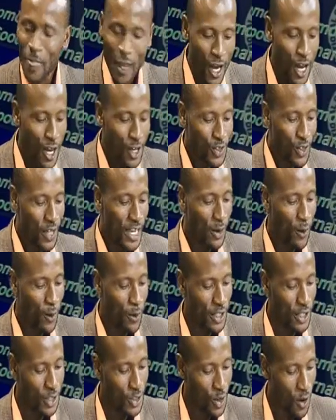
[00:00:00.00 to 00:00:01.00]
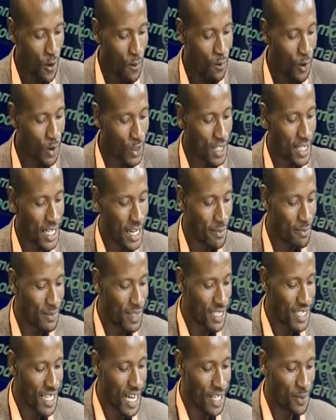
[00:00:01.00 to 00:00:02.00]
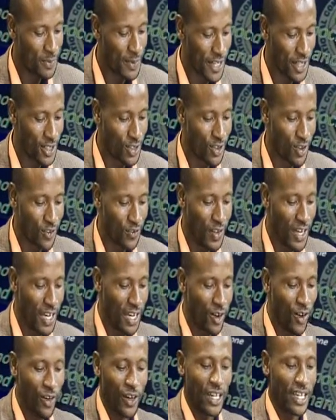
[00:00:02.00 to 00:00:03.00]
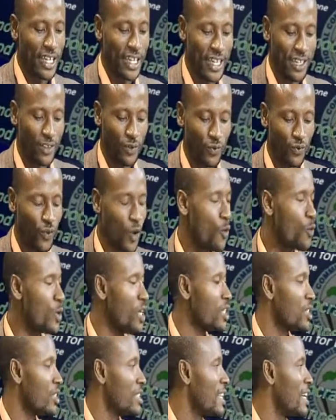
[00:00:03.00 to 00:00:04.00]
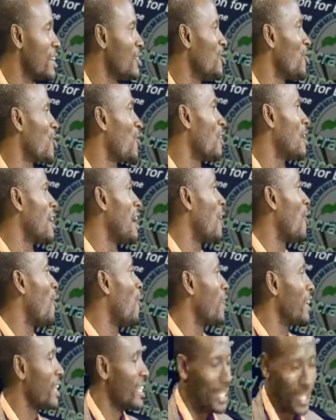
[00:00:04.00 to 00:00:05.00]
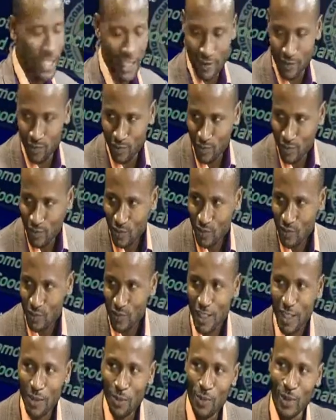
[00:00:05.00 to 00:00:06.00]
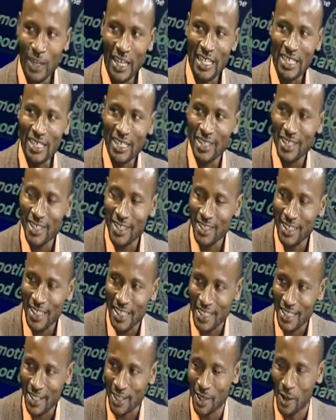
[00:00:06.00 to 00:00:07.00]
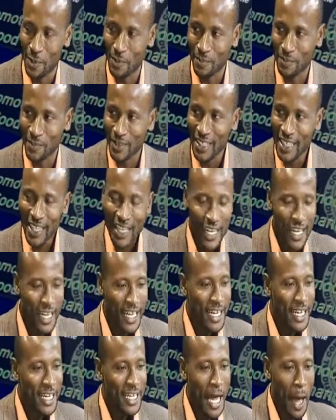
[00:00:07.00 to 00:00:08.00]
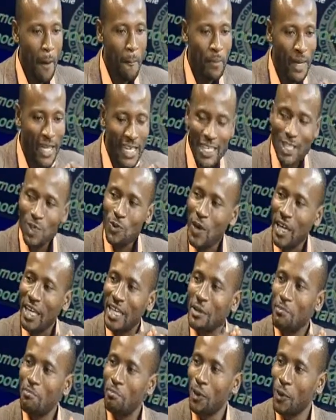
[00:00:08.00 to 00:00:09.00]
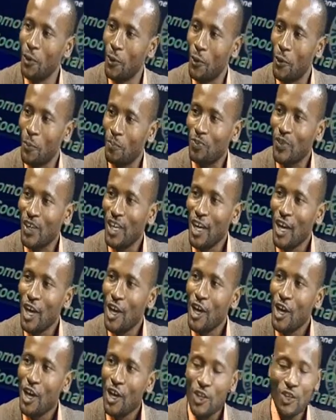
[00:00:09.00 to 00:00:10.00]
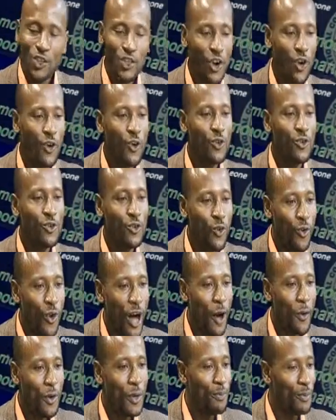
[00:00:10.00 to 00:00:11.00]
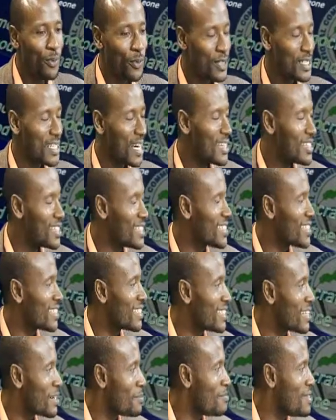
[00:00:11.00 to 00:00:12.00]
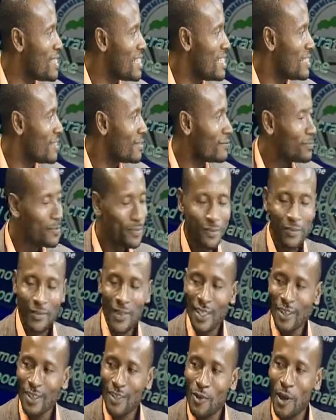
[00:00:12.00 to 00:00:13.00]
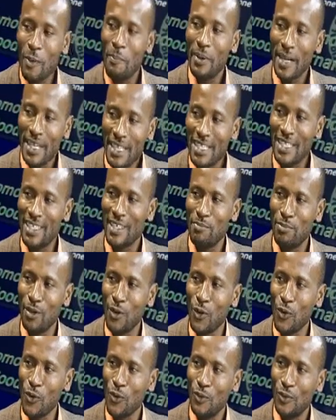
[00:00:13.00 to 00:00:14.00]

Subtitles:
So like how they talk about this aspect of hurricane. For we sometimes you don't call an hurricane. But let's say it's thunderstorm. Them breeze we can blow. You not gonna know how important thick them be. Where breeze they blow.